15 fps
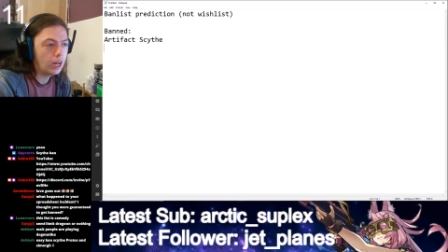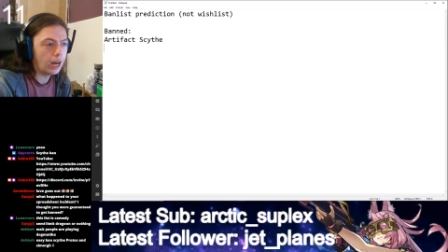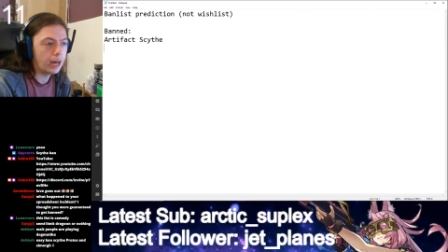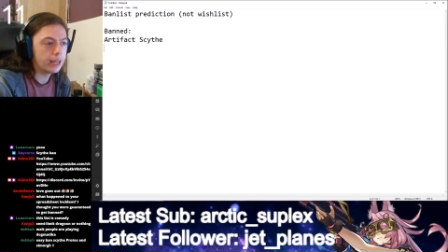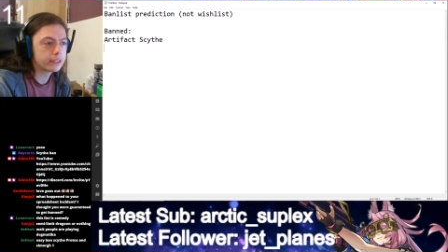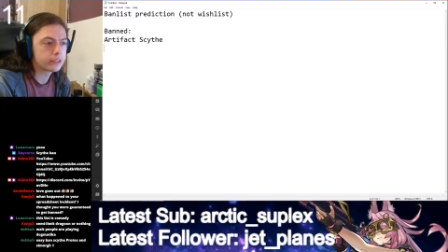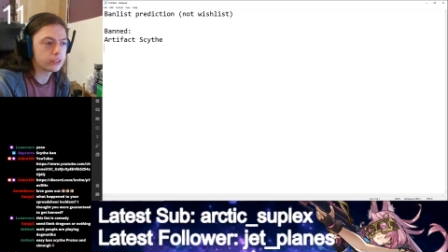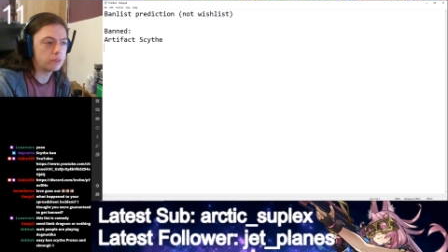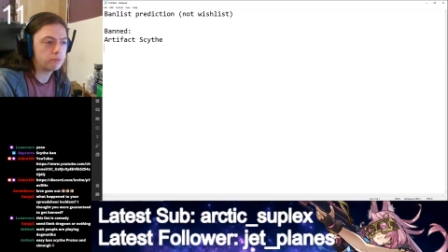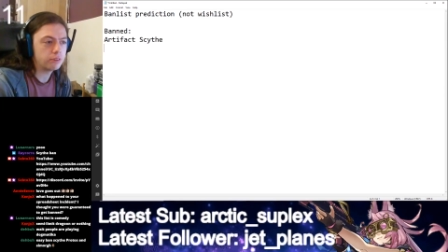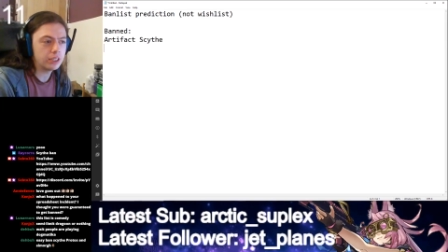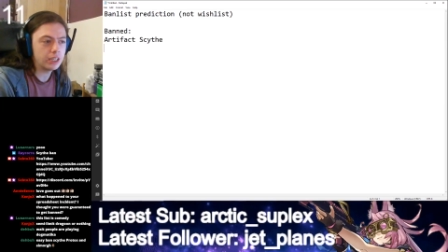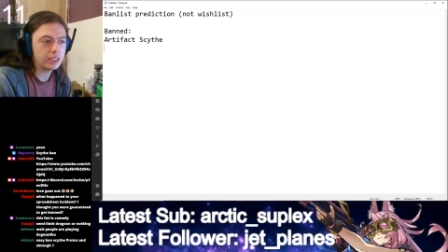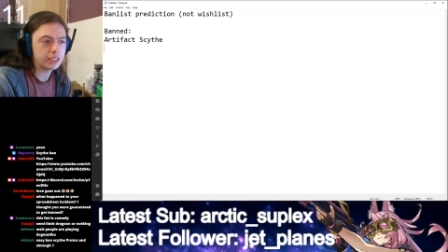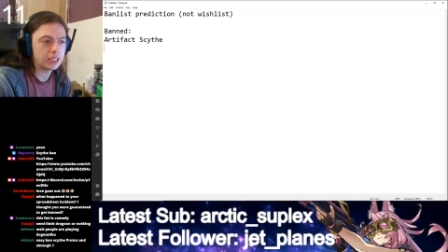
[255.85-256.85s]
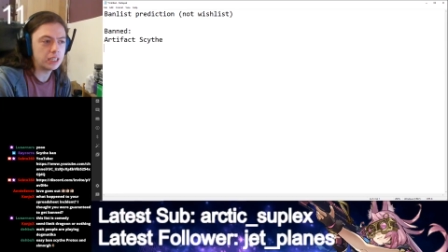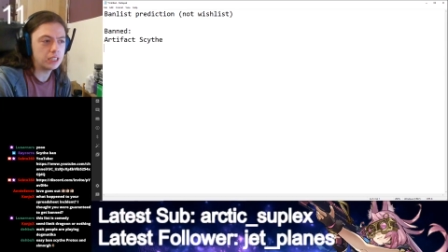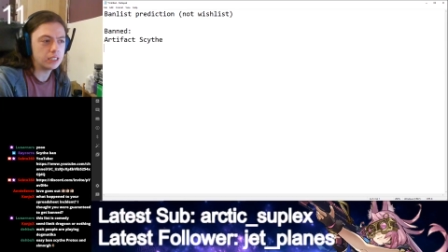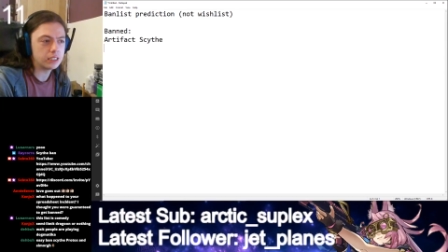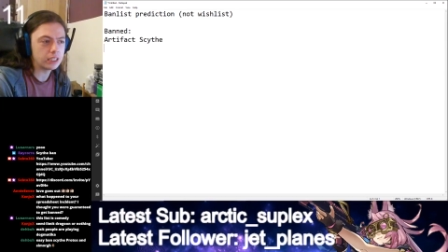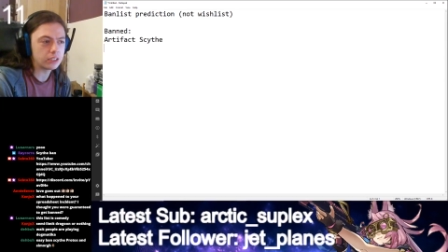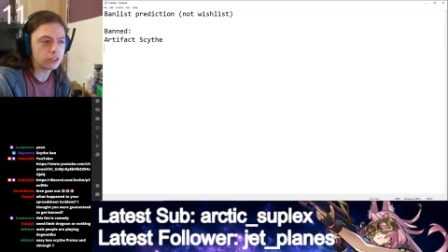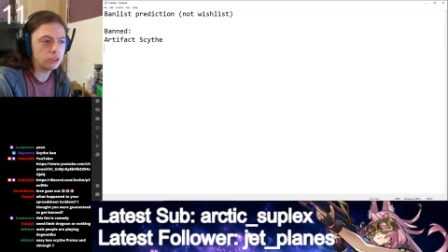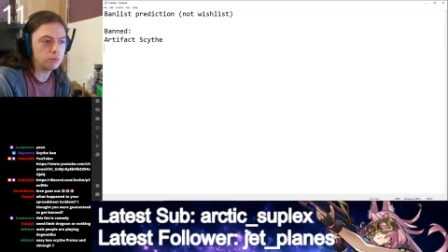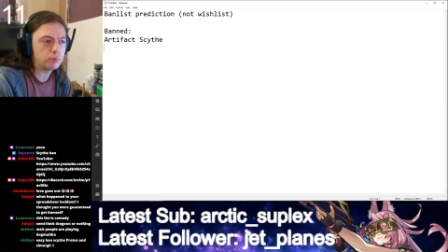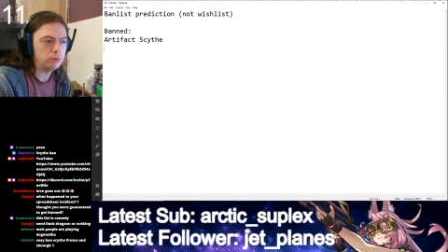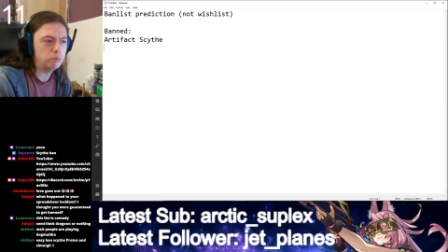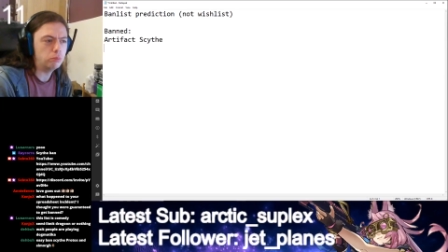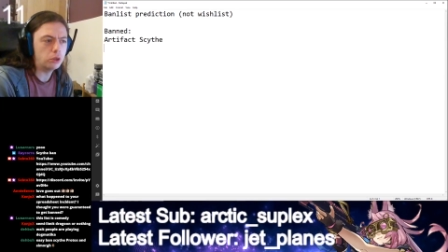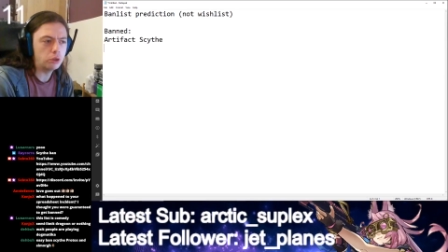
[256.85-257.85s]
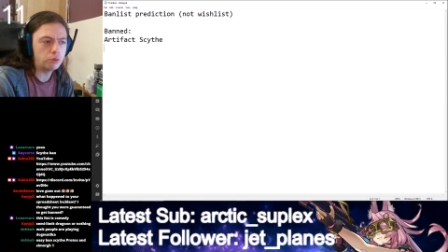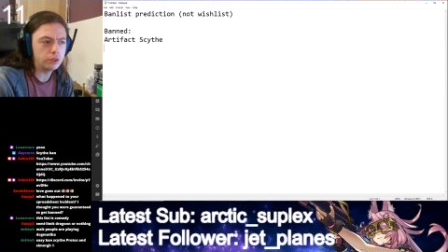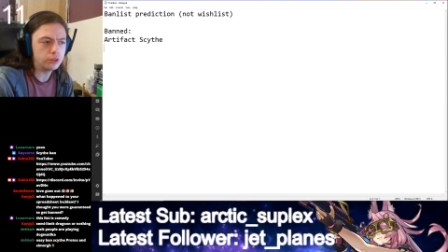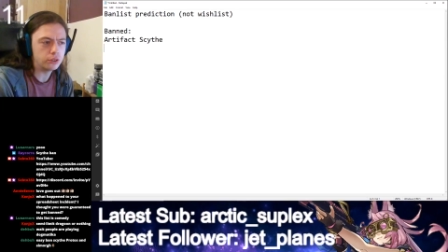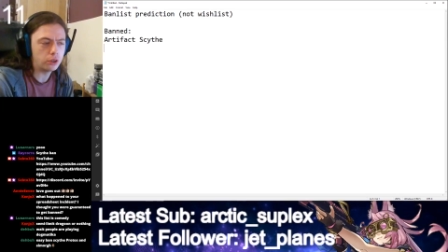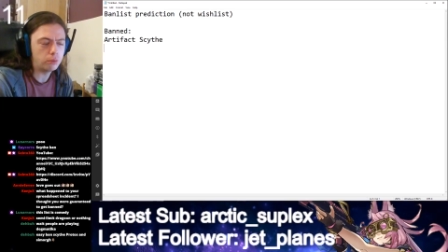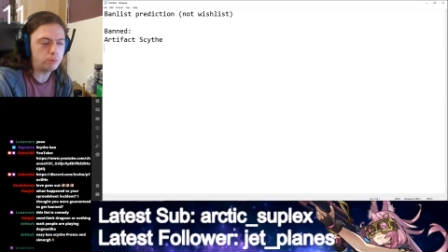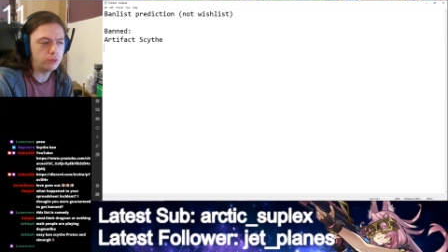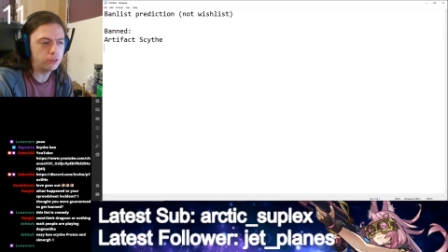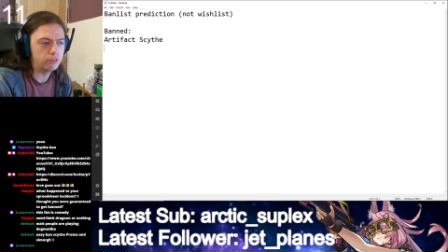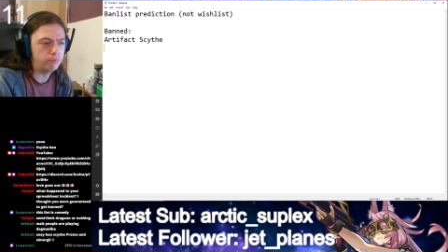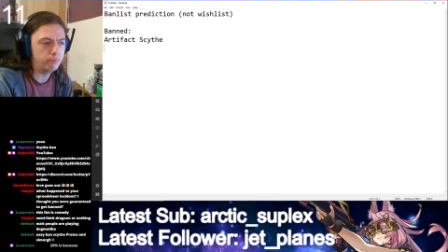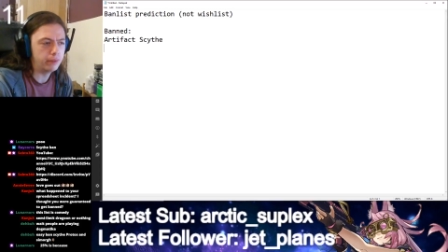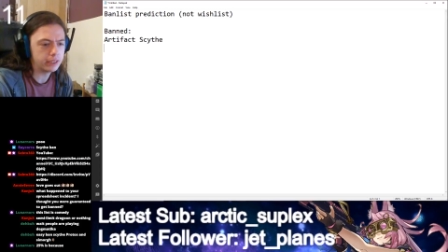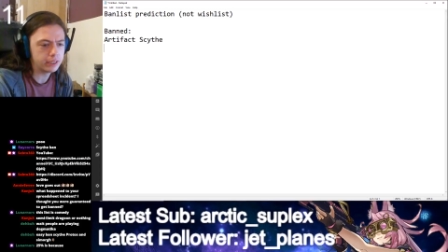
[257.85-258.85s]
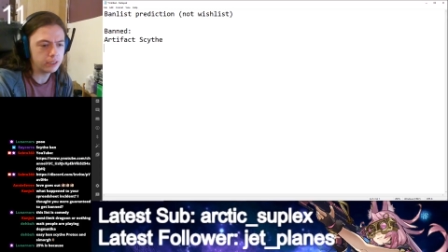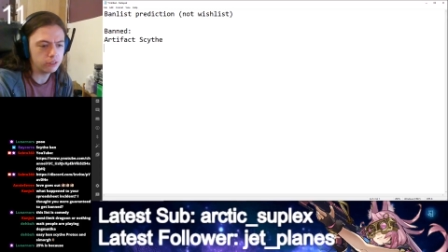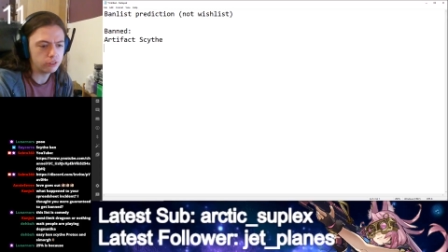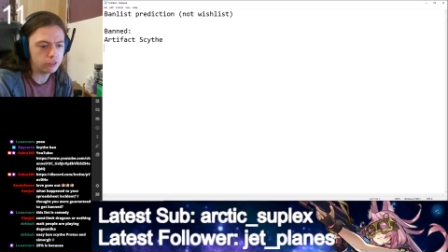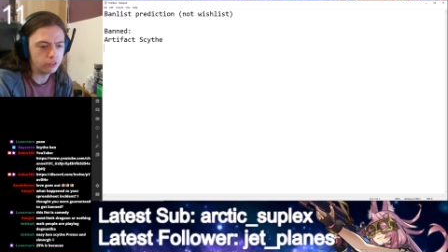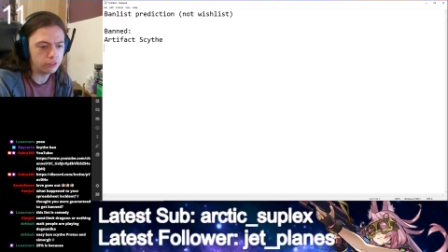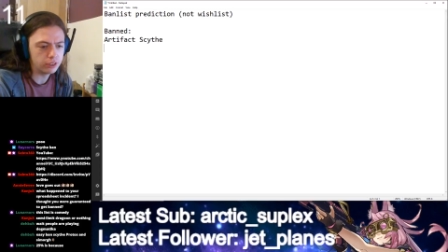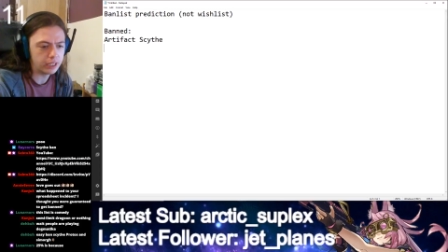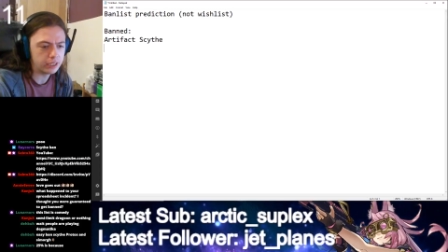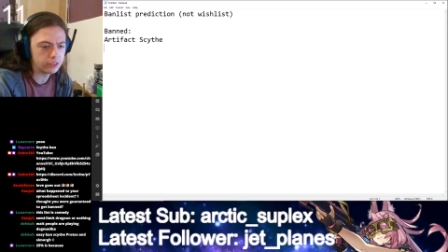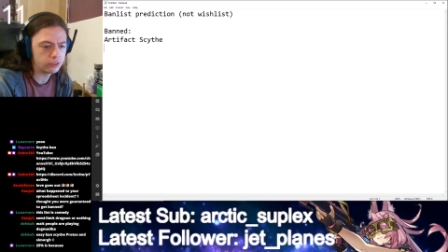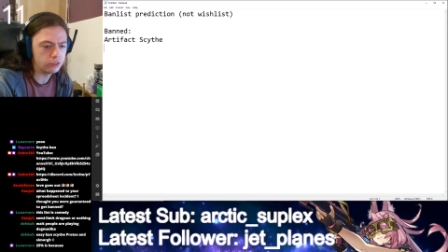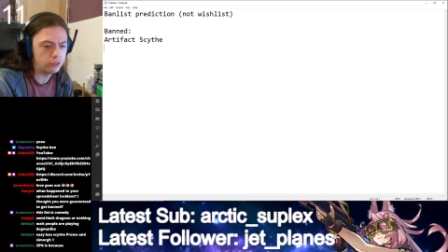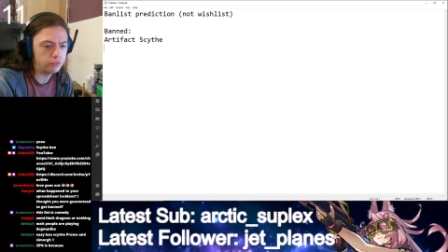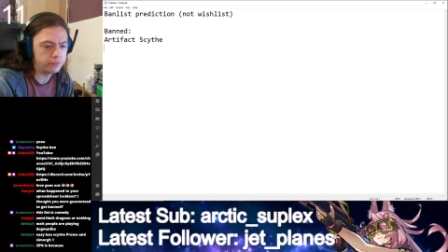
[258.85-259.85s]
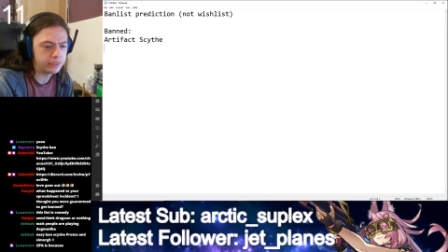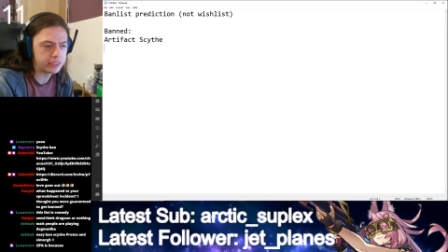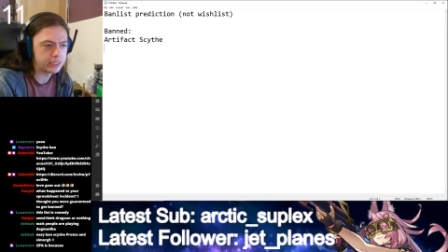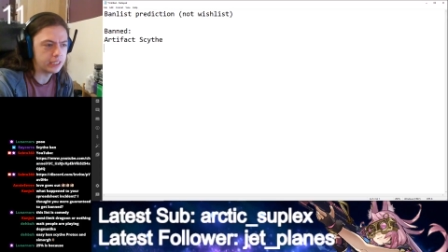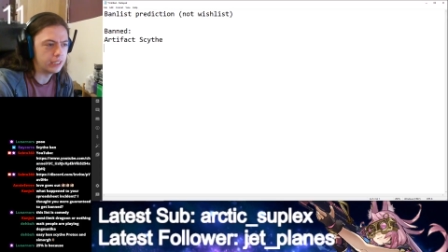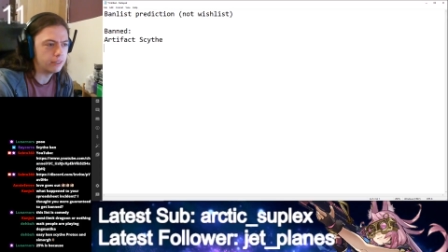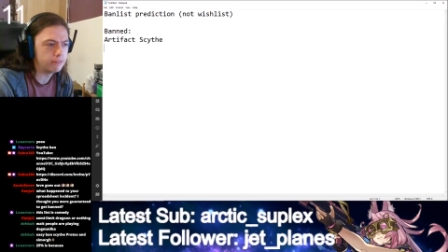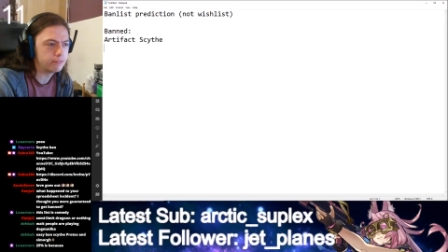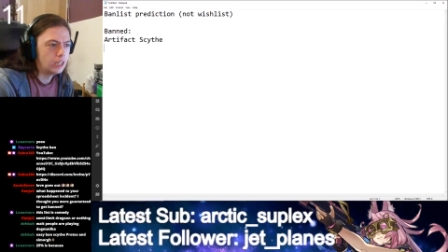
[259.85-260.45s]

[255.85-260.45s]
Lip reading: And so I feel like they're going to be more on top of making sure that sort of stuff